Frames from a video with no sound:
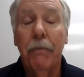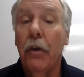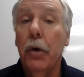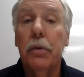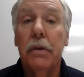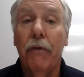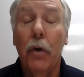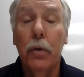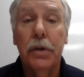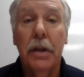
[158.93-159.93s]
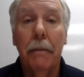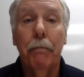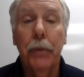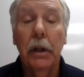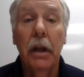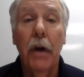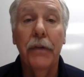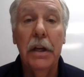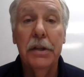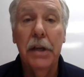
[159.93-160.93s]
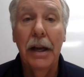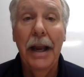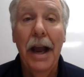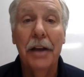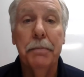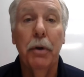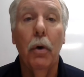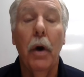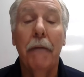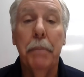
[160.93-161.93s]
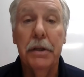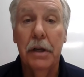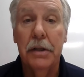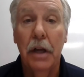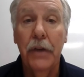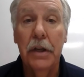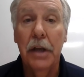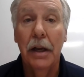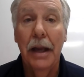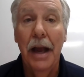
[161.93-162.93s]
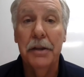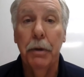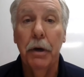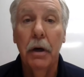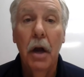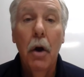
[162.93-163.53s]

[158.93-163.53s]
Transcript: For those folks that live on the east side of Casper or have business on the east side of Casper,